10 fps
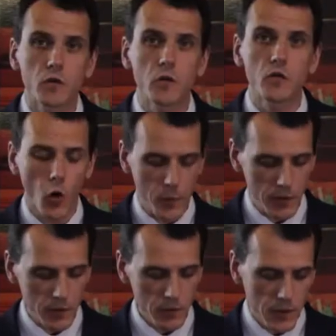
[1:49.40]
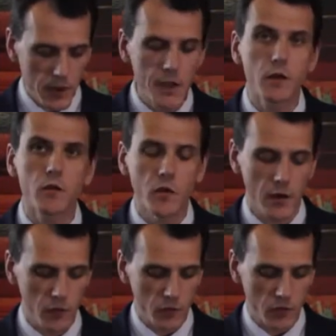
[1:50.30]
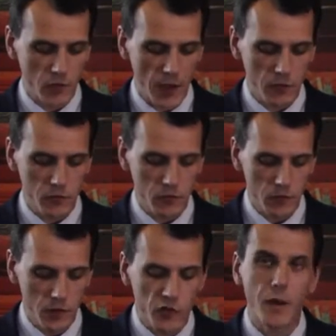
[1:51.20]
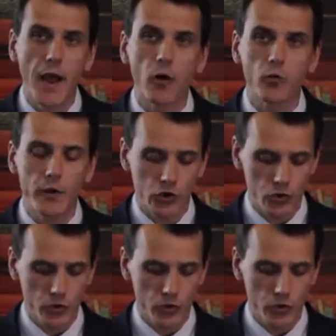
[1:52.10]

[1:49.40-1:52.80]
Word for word: Since opening, key to the center's success has been outreach,